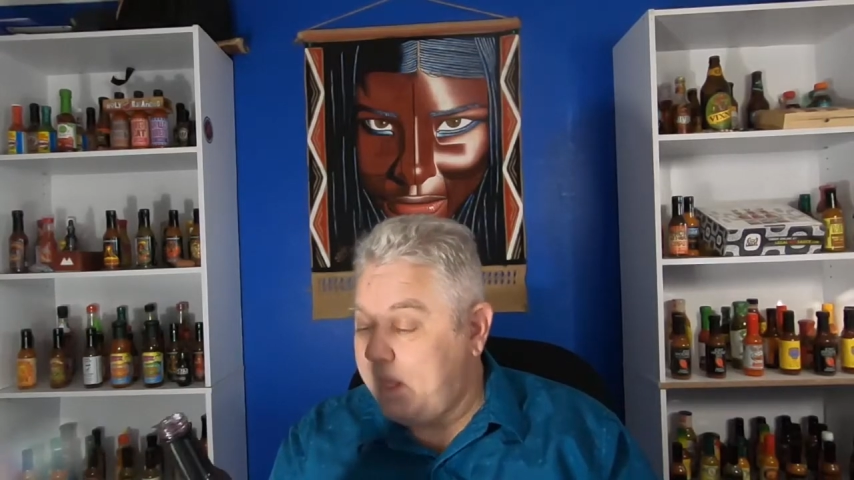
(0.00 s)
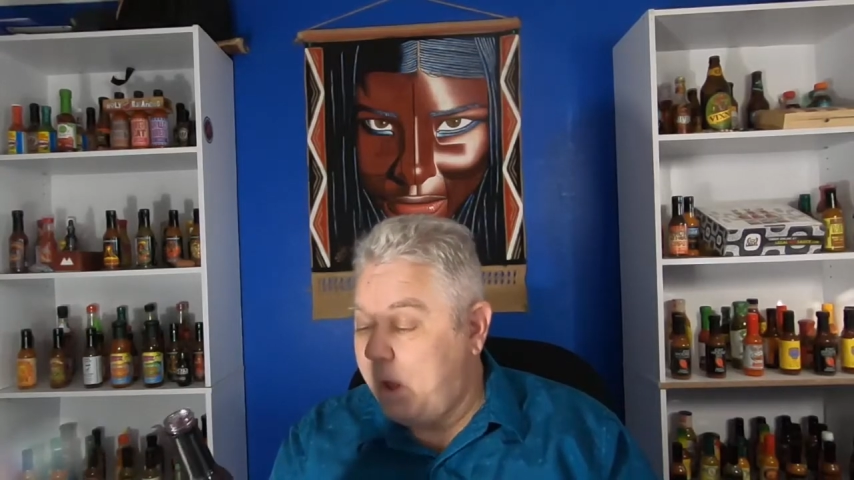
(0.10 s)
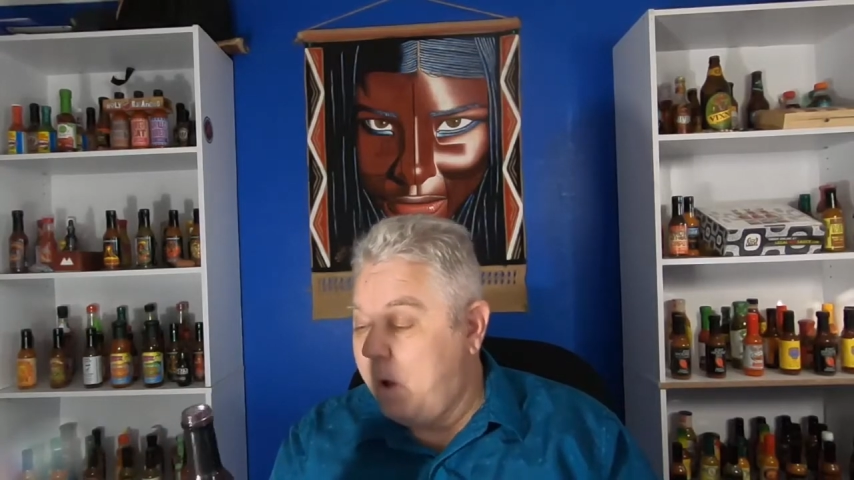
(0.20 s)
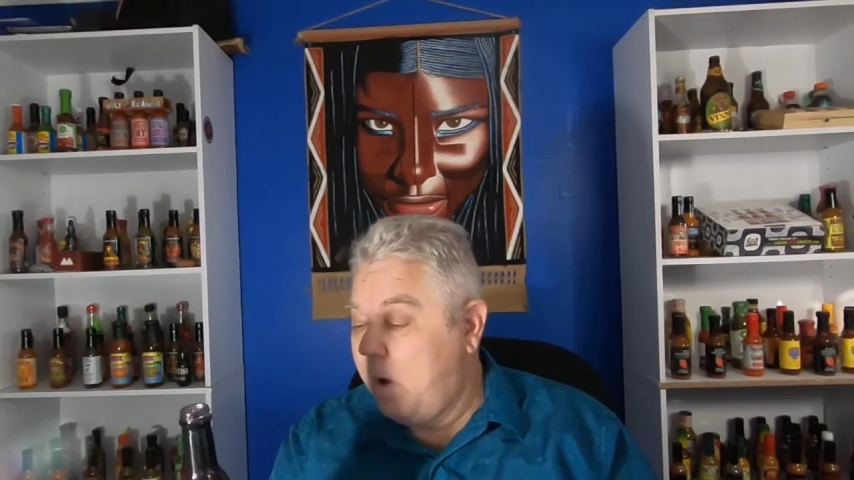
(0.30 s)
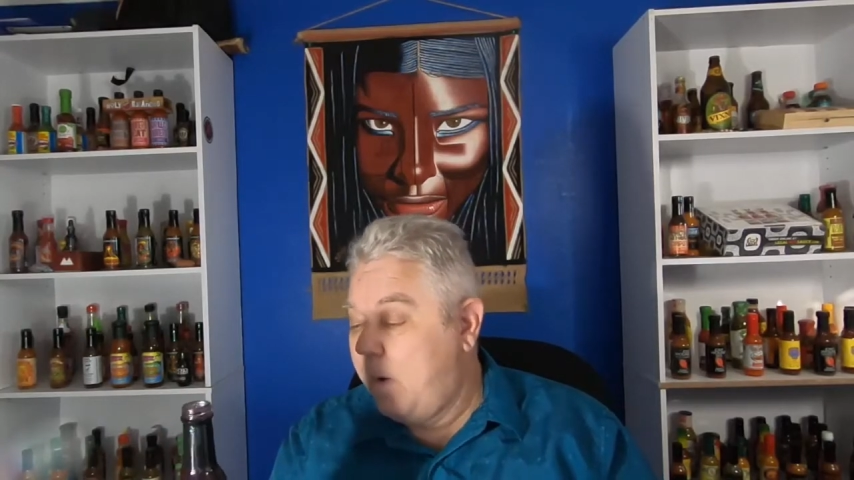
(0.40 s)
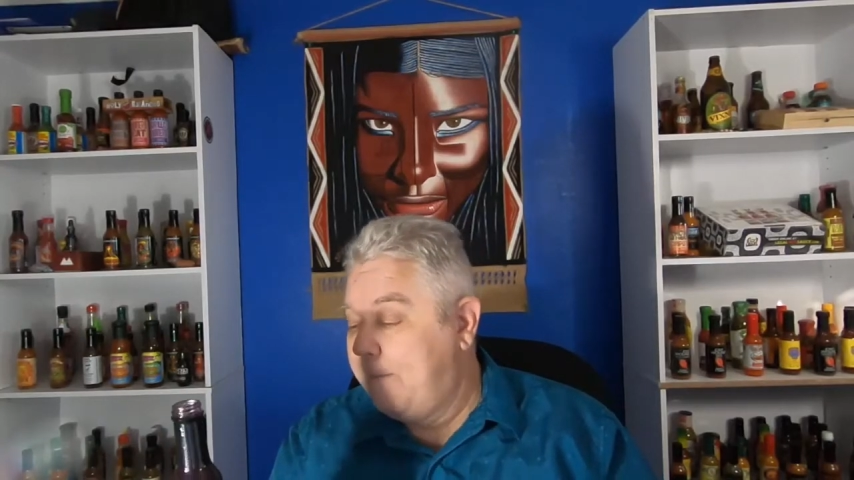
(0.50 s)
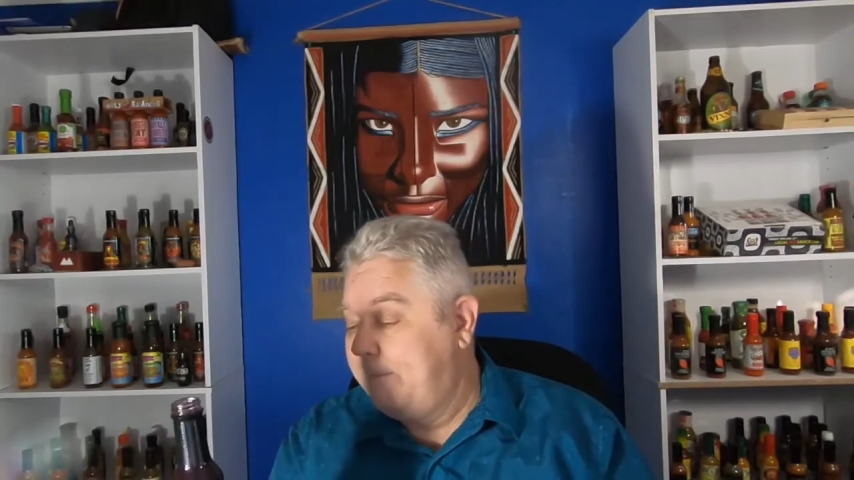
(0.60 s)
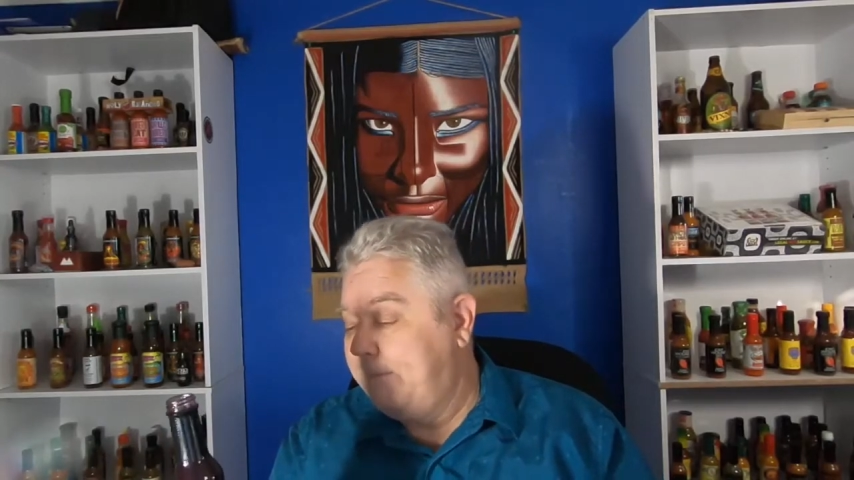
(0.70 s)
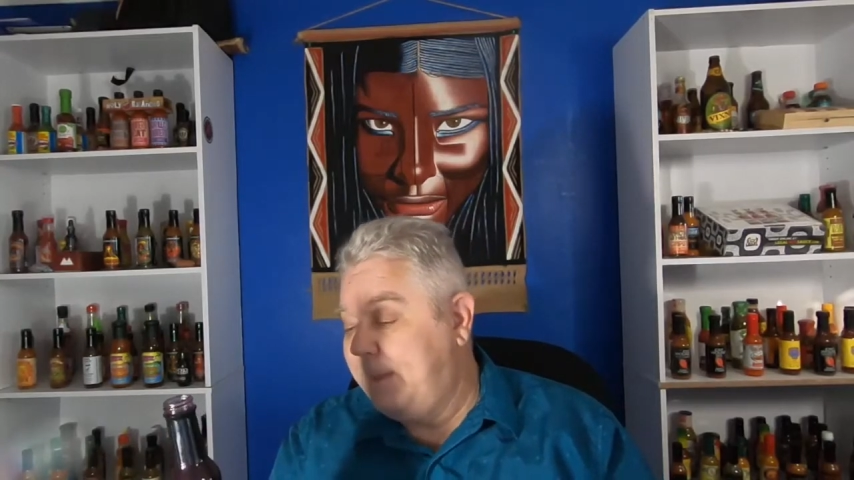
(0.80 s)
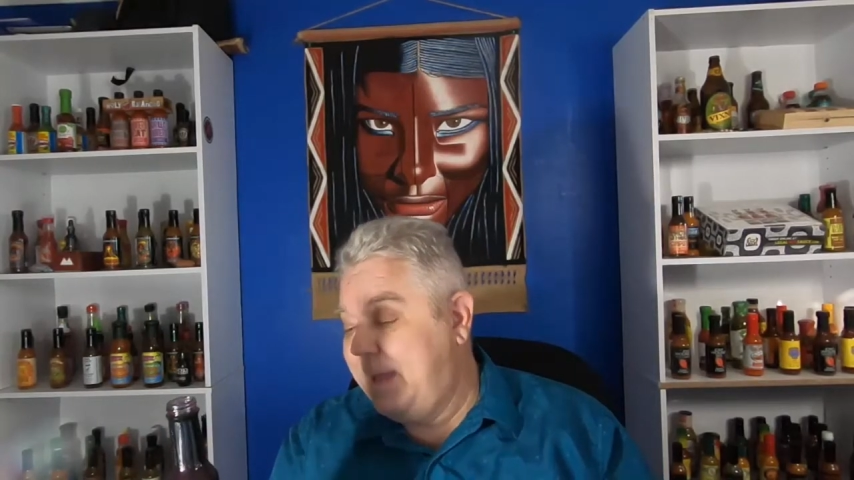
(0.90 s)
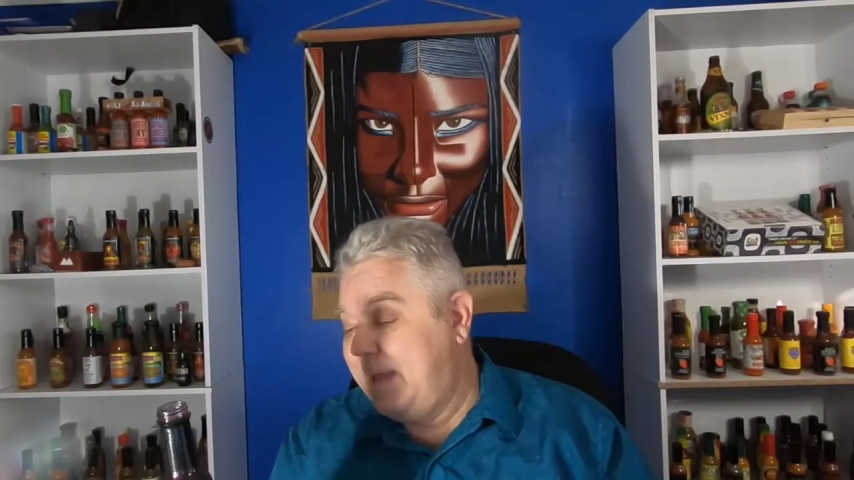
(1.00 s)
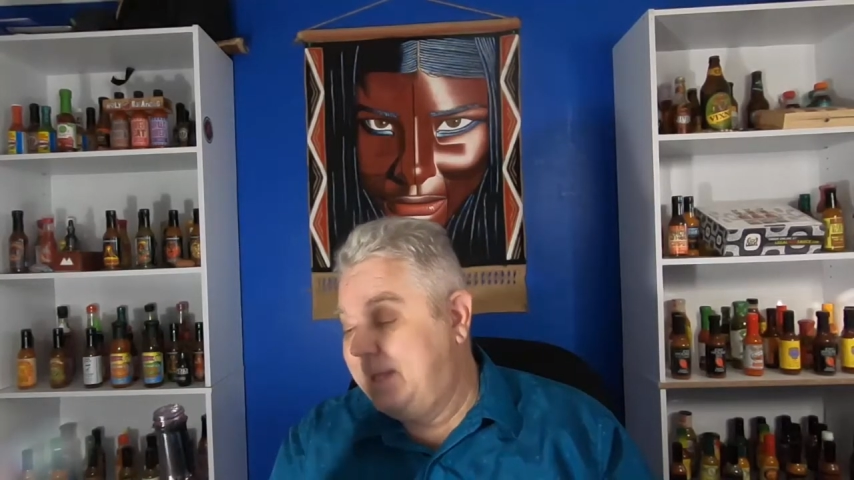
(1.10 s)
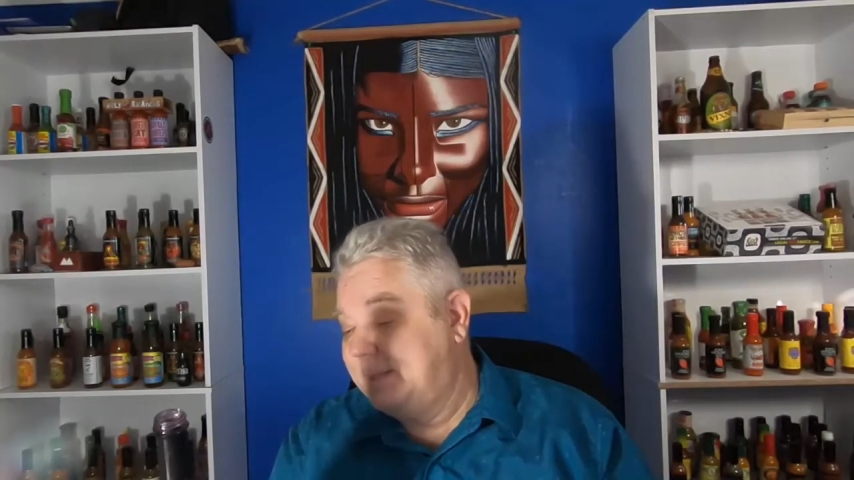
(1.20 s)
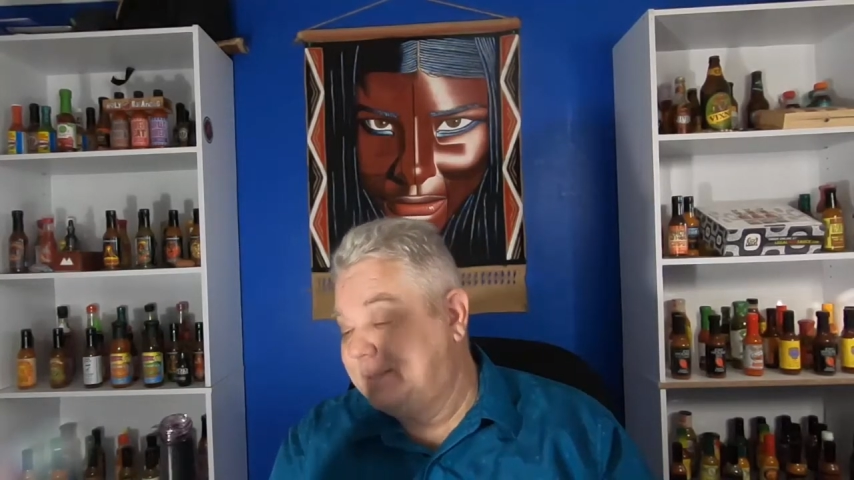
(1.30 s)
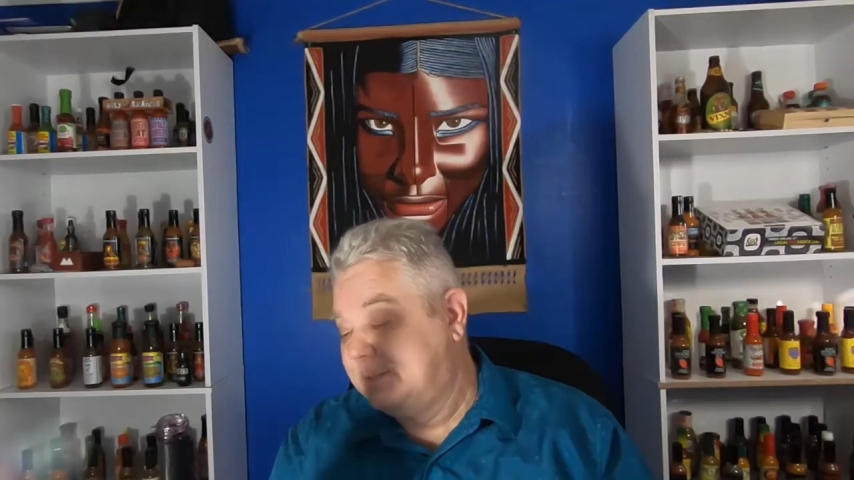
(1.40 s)
Oh
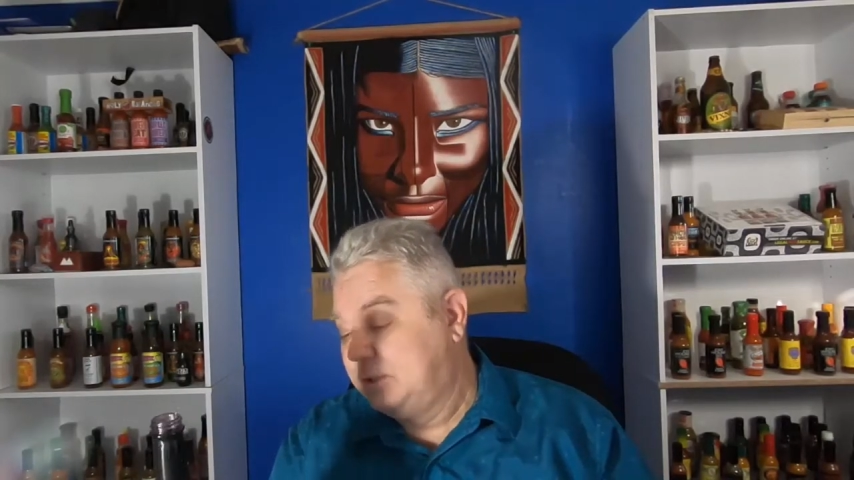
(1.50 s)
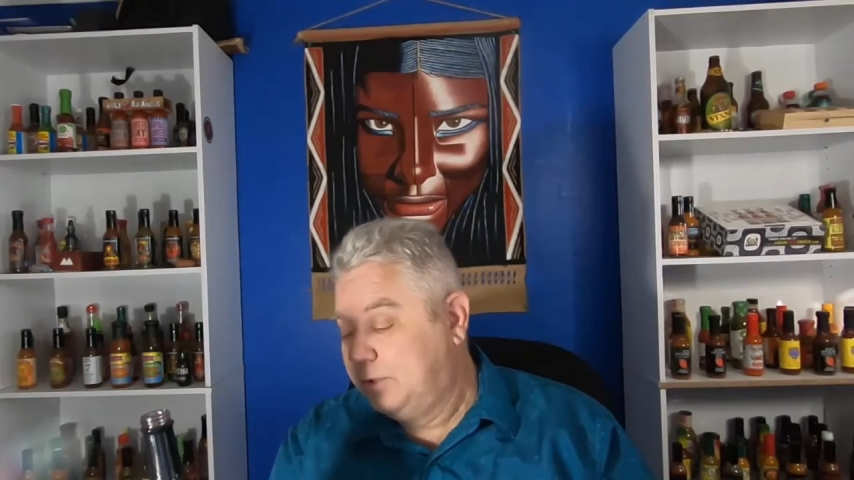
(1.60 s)
man, this is